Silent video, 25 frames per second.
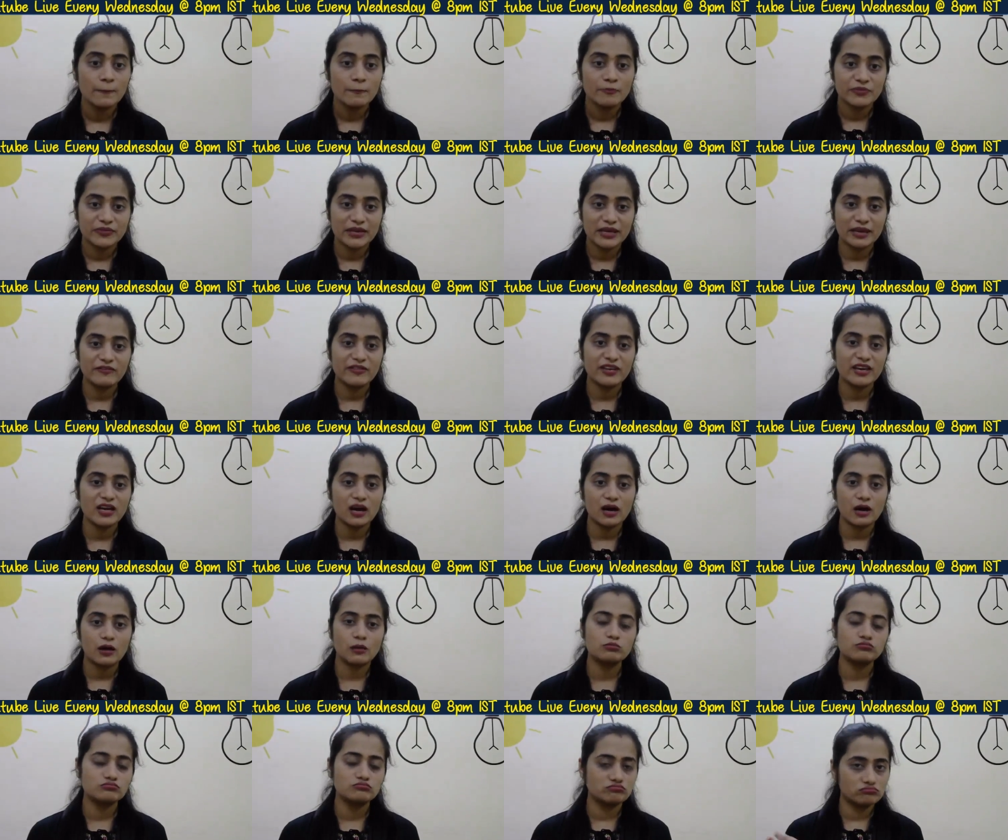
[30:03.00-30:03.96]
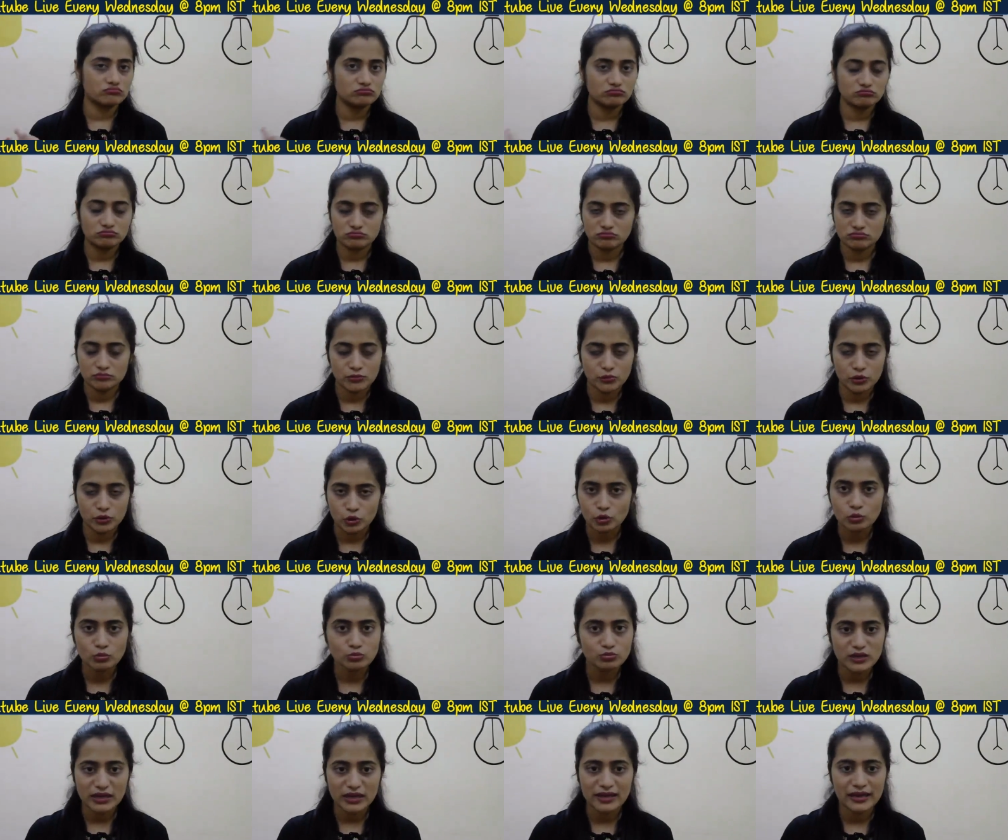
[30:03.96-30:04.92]
giving a
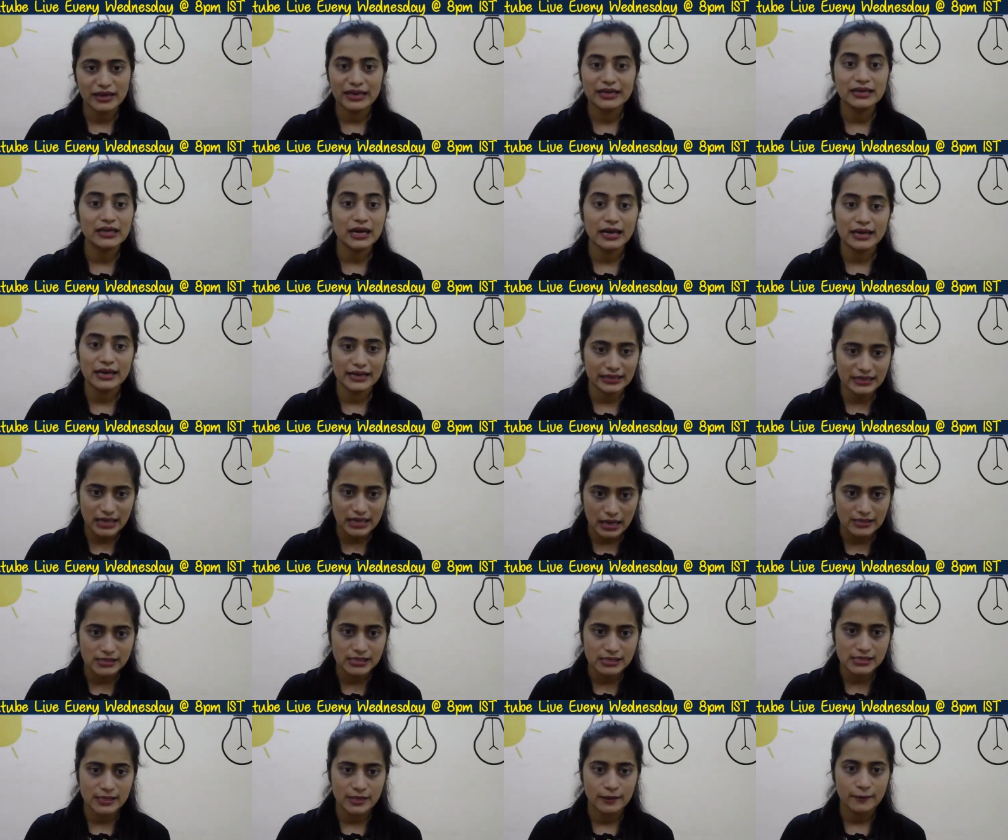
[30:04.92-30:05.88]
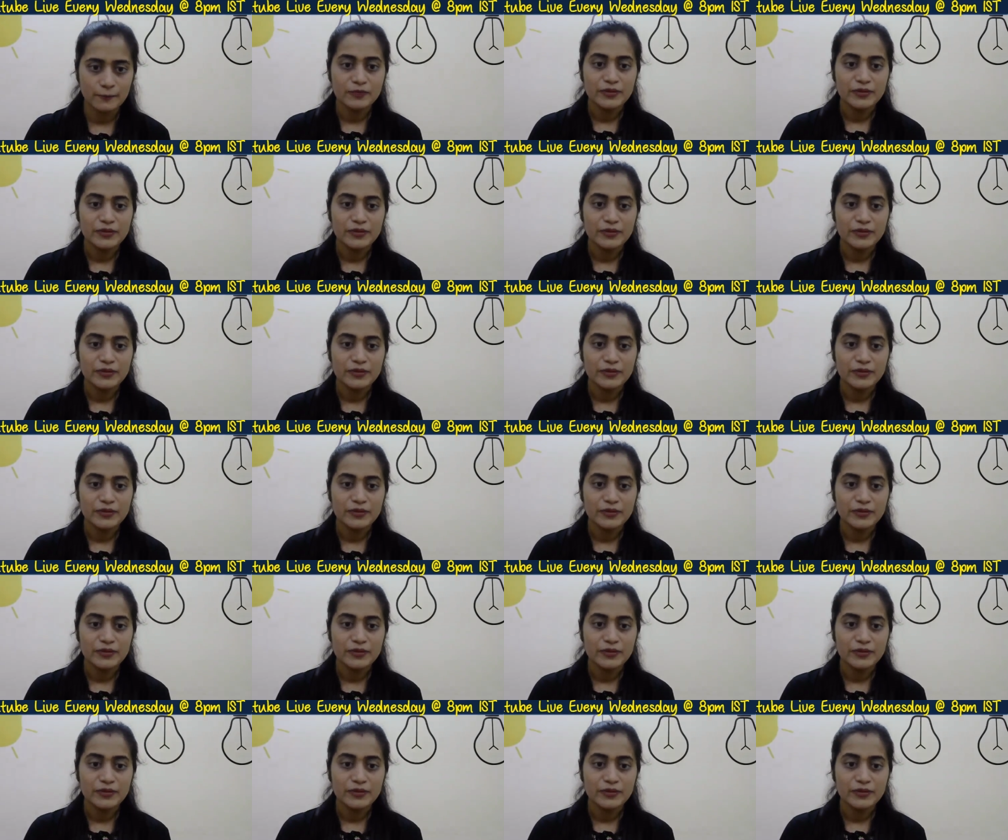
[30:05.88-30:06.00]
incorrect answer.